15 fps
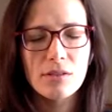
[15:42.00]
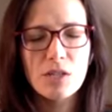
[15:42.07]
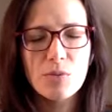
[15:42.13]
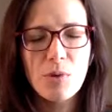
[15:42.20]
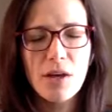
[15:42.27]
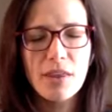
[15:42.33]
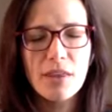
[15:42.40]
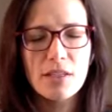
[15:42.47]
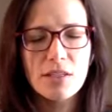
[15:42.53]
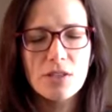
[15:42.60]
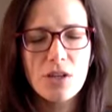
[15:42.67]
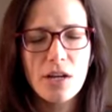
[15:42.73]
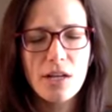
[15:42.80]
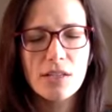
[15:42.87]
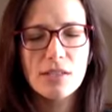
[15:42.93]
Each breath is
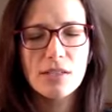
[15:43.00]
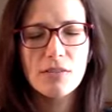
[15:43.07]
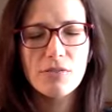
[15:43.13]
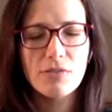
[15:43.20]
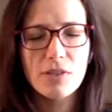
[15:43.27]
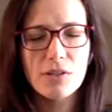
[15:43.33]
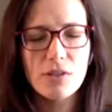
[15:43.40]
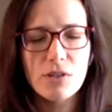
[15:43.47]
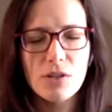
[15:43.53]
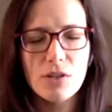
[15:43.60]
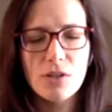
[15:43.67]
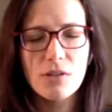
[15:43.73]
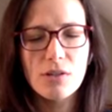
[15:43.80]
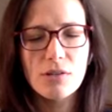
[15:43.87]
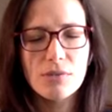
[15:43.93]
a chance to feel
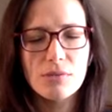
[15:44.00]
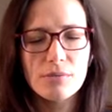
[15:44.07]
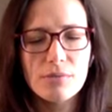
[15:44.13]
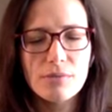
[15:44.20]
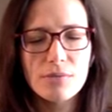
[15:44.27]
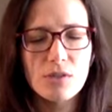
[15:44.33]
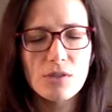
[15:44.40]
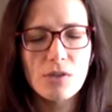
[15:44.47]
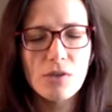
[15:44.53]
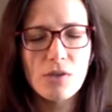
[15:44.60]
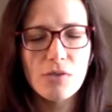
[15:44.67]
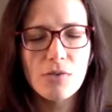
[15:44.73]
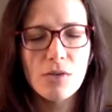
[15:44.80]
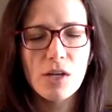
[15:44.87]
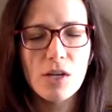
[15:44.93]
good. So if
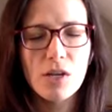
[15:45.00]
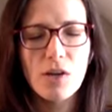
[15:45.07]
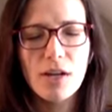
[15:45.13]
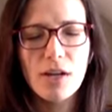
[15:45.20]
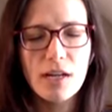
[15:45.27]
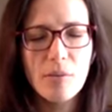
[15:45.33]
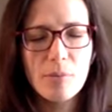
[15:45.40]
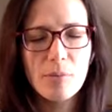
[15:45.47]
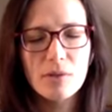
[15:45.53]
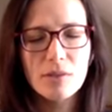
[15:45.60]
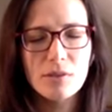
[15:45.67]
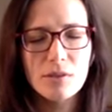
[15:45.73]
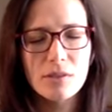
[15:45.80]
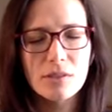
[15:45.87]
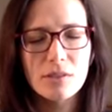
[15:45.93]
you had a
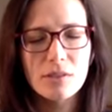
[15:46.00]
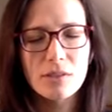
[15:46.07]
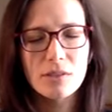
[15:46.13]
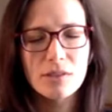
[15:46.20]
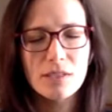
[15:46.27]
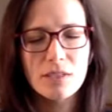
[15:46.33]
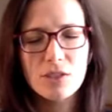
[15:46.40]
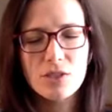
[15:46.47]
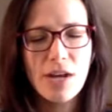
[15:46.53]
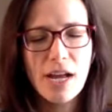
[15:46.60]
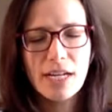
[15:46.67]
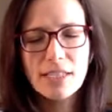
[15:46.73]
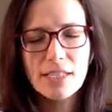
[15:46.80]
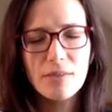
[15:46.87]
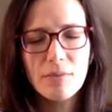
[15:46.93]
couple
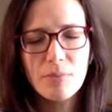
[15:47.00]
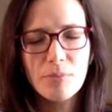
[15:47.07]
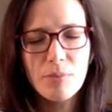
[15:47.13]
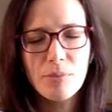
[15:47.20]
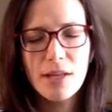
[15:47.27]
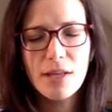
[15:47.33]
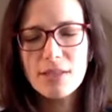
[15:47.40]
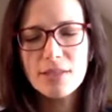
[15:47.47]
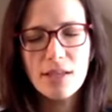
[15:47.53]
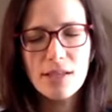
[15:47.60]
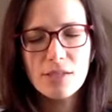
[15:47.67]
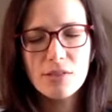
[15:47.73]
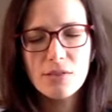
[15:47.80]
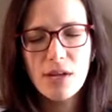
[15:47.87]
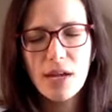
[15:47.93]
distracted breaths,
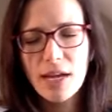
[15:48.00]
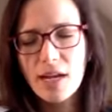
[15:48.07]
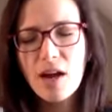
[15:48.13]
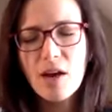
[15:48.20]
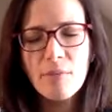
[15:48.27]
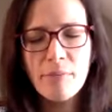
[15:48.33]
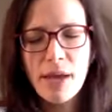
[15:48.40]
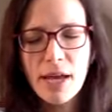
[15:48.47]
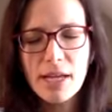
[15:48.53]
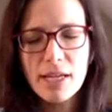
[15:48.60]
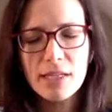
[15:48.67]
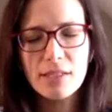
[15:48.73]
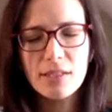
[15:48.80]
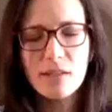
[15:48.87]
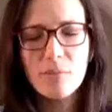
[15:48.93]
that's okay. Come back
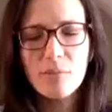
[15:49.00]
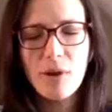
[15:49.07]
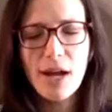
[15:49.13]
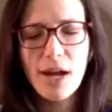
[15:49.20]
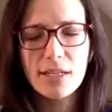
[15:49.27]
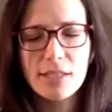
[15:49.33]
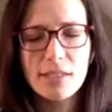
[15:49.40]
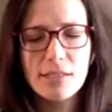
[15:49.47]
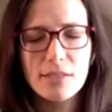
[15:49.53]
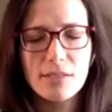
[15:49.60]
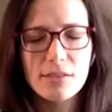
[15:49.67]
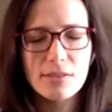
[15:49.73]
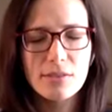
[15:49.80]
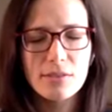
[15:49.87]
into the practice.